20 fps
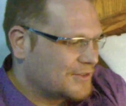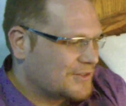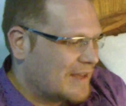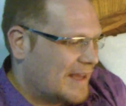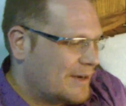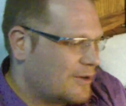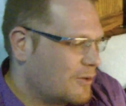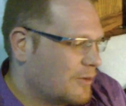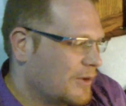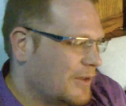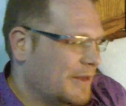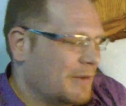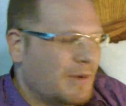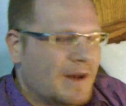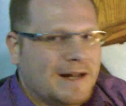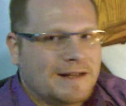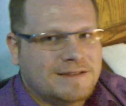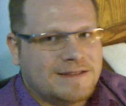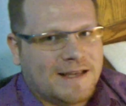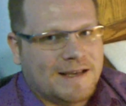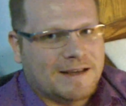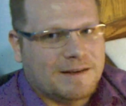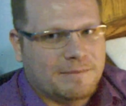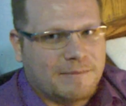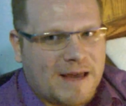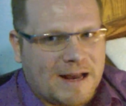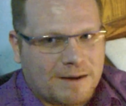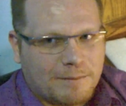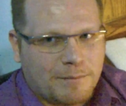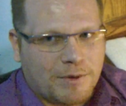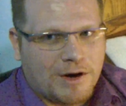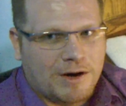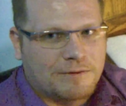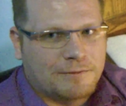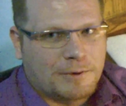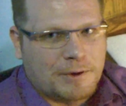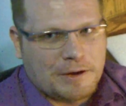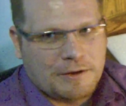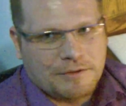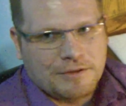So I don't really want to take it back apart
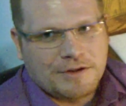for you.